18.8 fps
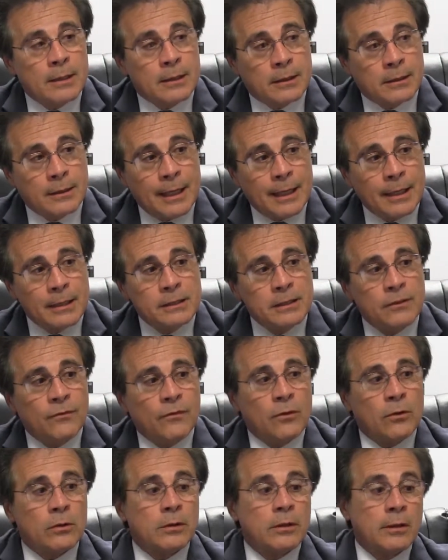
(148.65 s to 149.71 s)
The legacy
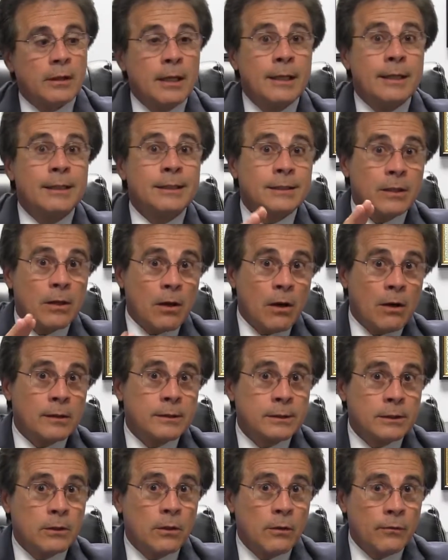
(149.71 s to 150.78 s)
folder is
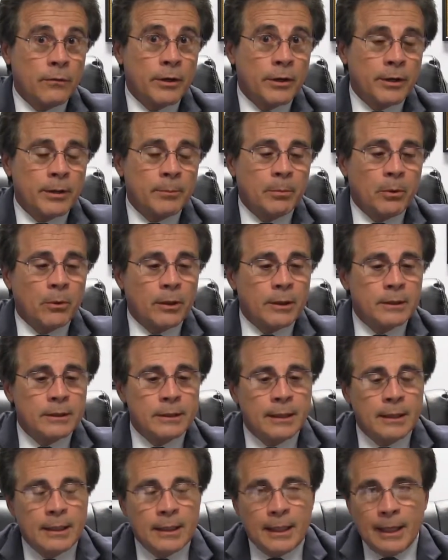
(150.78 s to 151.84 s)
also very important.
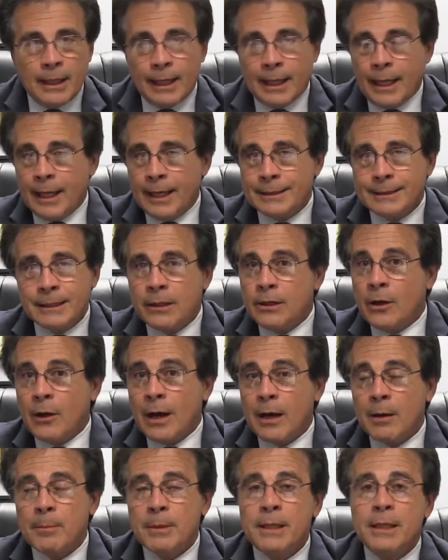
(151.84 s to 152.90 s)
I can't tell you
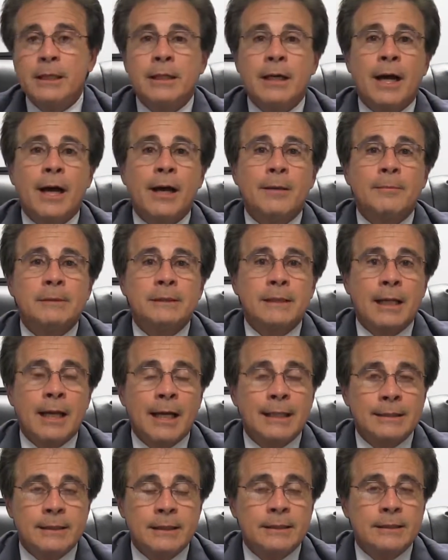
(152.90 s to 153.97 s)
how many times that
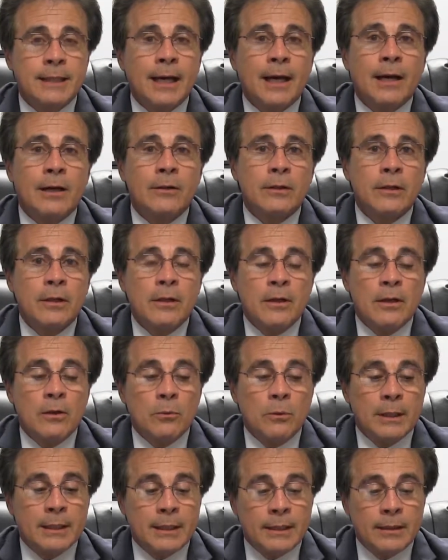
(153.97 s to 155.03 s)
I sit down
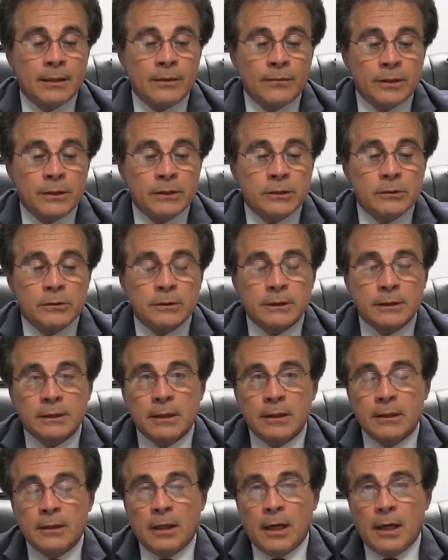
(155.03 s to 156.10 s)
with individuals,
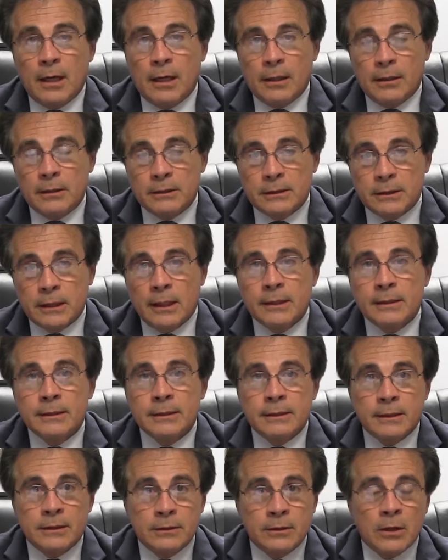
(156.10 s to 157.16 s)

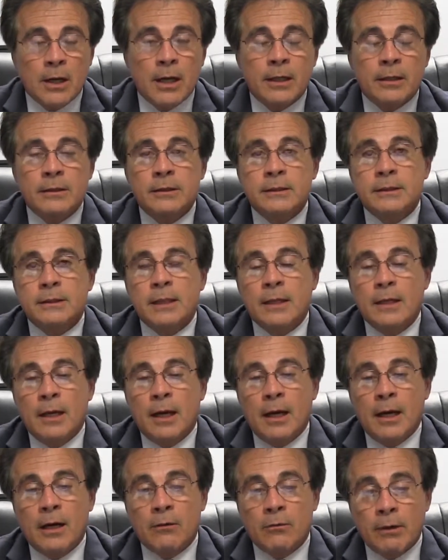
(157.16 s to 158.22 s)
sons and daughters,
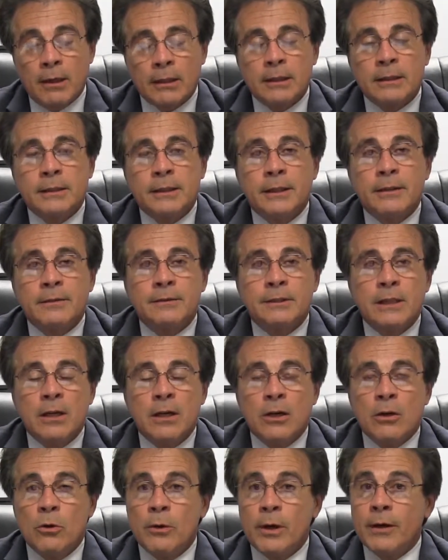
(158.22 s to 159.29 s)
relatives,
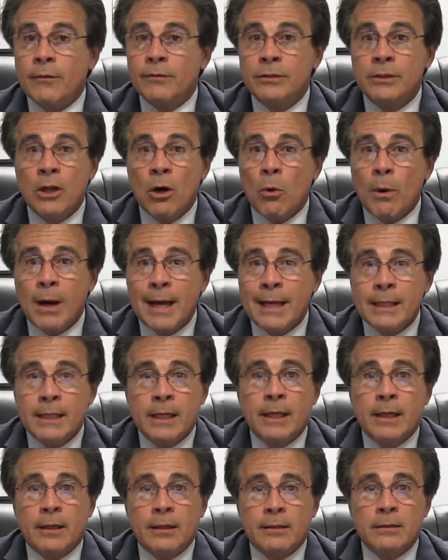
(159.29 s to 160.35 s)
who have no
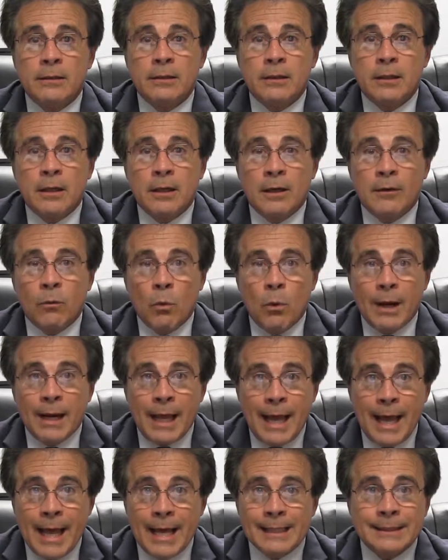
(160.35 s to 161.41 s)
idea of
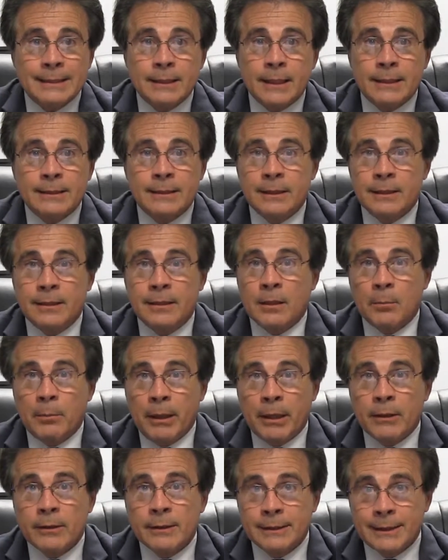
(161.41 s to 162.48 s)
what assets that their
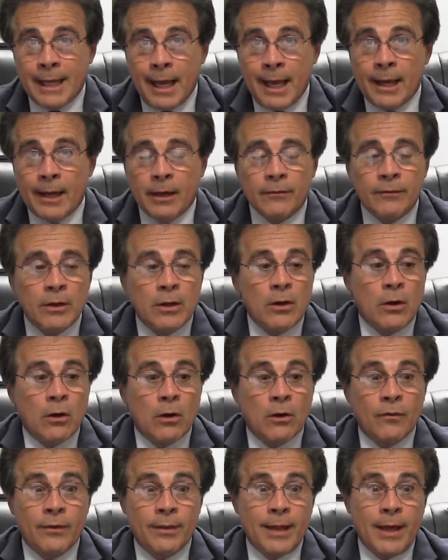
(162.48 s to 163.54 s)
parents have,
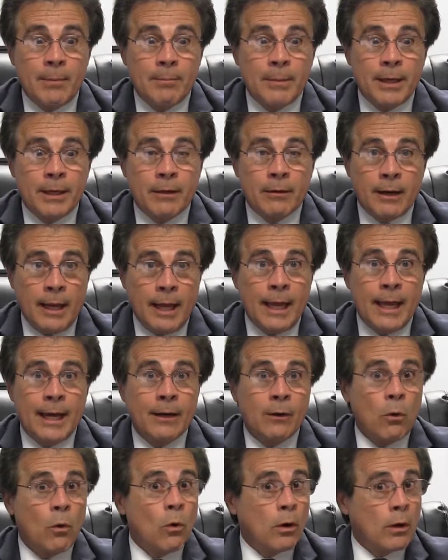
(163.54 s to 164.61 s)
or for that matter
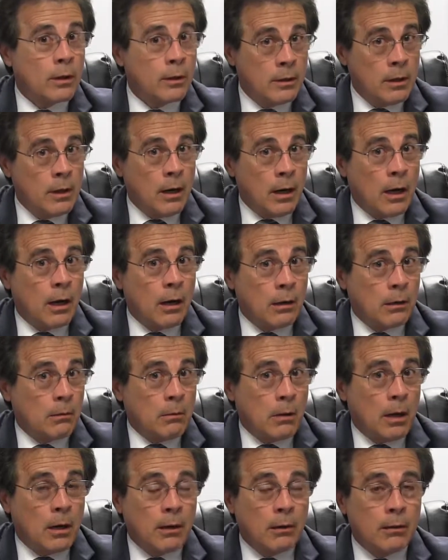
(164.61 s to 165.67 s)
had or are
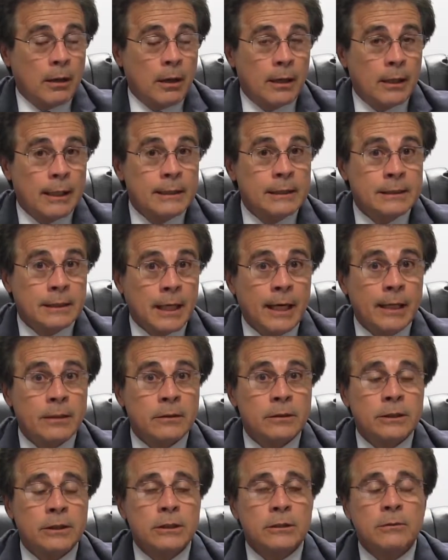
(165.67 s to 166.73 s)

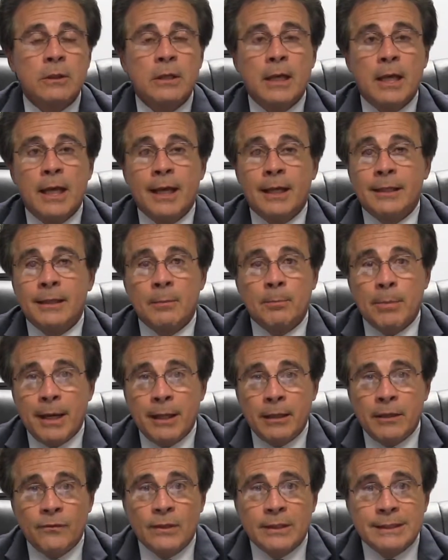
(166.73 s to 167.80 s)
entitled to, and the
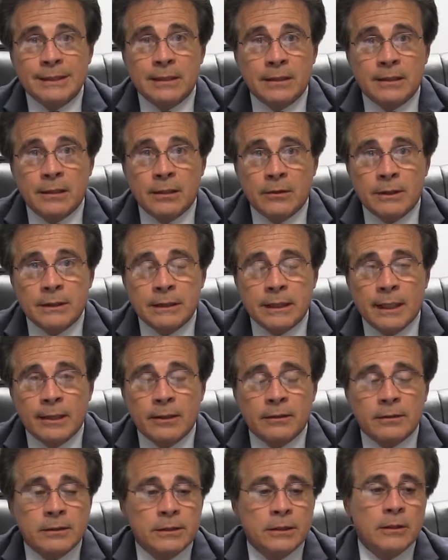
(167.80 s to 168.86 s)
benefits that they're
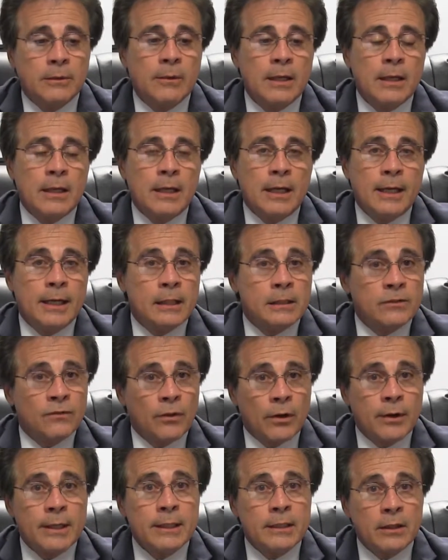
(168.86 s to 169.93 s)
entitled to. And it's
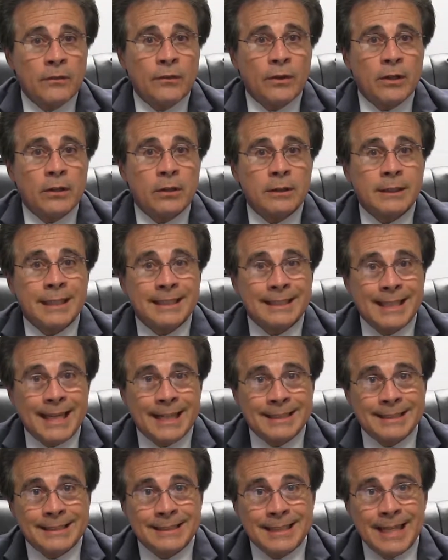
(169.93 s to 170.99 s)
very difficult at
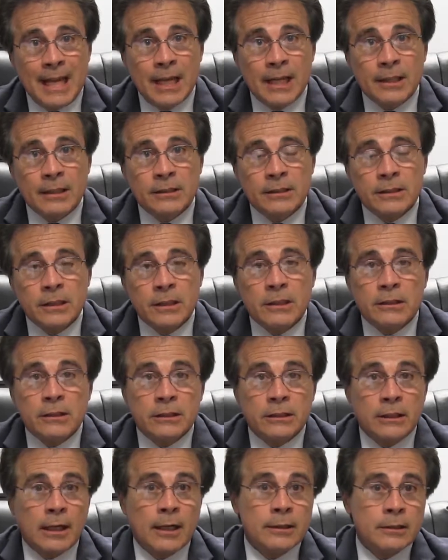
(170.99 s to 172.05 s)
that stage to
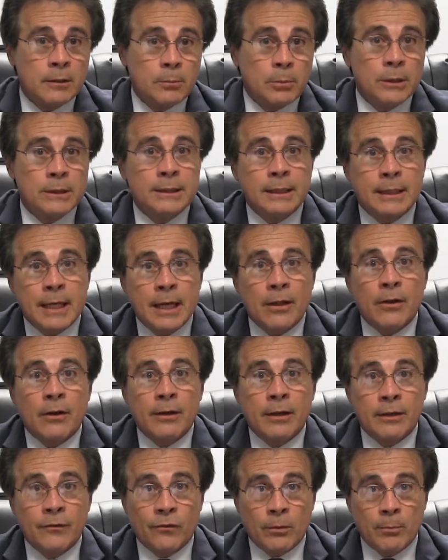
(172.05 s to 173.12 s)
start to put together
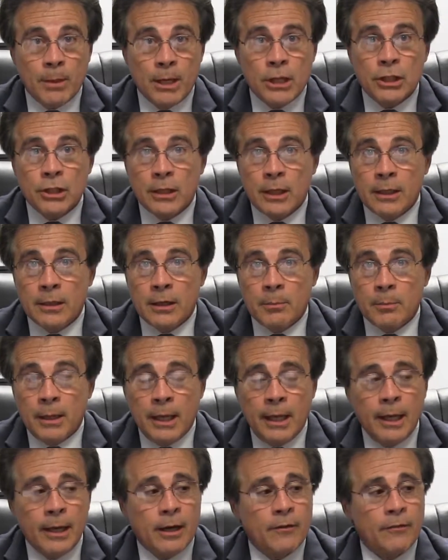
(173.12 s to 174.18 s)
information on their
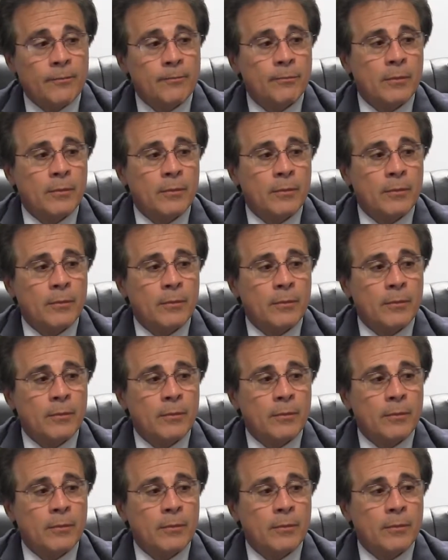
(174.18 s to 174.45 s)
behalf.